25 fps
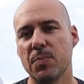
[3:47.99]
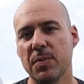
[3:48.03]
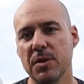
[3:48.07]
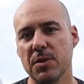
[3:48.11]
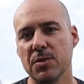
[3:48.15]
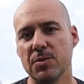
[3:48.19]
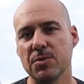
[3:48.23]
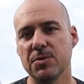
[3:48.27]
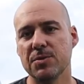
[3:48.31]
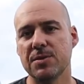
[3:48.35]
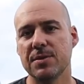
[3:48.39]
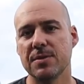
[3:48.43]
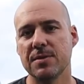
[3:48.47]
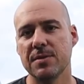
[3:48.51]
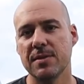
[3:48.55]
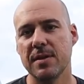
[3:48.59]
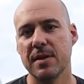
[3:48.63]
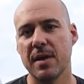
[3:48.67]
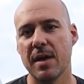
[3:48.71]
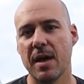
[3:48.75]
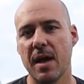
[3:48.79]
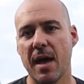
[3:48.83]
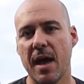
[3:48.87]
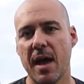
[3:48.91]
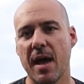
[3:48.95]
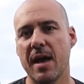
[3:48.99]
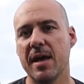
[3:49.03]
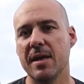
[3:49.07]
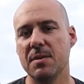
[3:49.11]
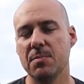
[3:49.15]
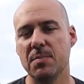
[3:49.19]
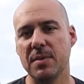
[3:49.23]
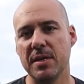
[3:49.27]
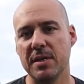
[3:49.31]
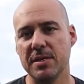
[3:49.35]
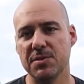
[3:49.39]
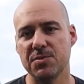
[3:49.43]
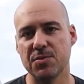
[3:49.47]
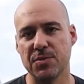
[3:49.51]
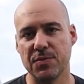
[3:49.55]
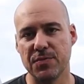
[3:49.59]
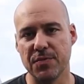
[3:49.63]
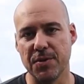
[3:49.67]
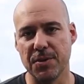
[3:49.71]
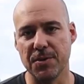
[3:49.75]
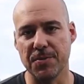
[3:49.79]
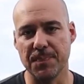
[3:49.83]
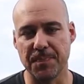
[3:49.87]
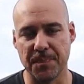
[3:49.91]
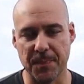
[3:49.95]
Build and Beers
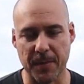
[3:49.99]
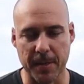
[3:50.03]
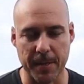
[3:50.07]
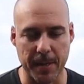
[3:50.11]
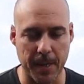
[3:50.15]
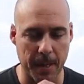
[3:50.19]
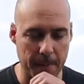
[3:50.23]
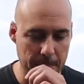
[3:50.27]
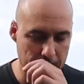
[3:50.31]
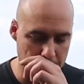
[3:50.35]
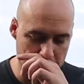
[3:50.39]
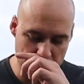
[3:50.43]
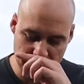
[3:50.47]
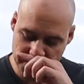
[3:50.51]
Review, okay?